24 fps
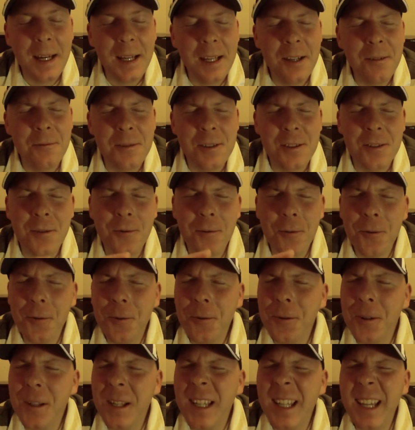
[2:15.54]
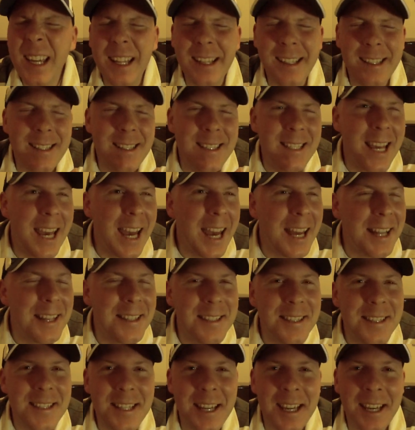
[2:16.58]
It was grueling and
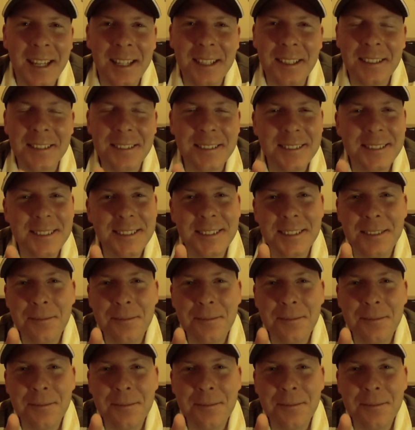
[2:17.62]
intense and